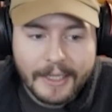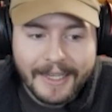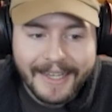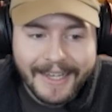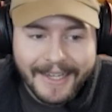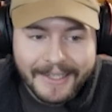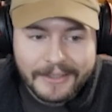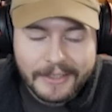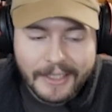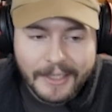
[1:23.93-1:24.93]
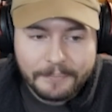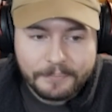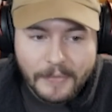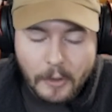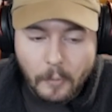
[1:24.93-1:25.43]
And
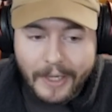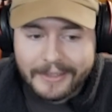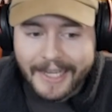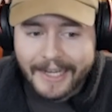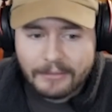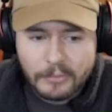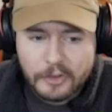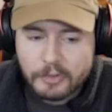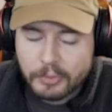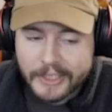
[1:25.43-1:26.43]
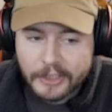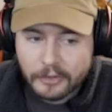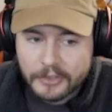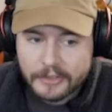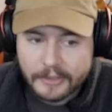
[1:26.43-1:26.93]
while the item looks pretty
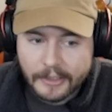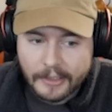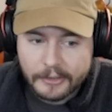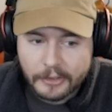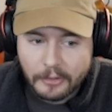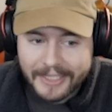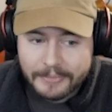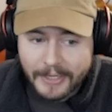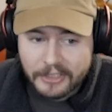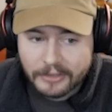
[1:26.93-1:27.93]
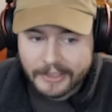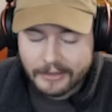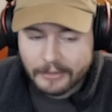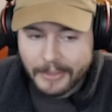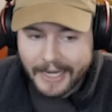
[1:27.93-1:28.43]
good, you know, especially
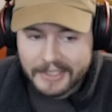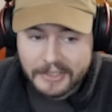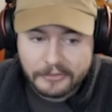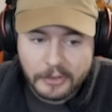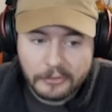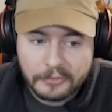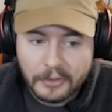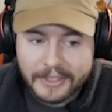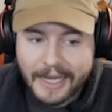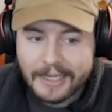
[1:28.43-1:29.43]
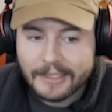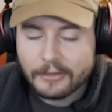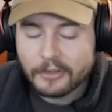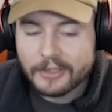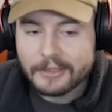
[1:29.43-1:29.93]
the passive, you know, 40, 80,
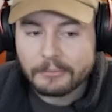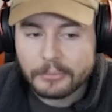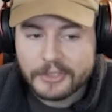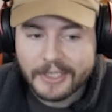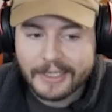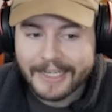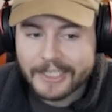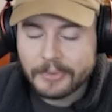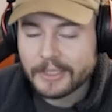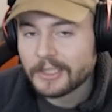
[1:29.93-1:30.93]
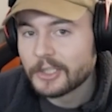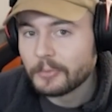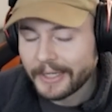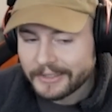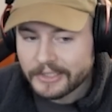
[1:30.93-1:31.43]
30% attack speed is
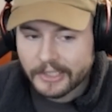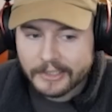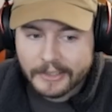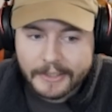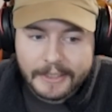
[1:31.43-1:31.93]
quite decent.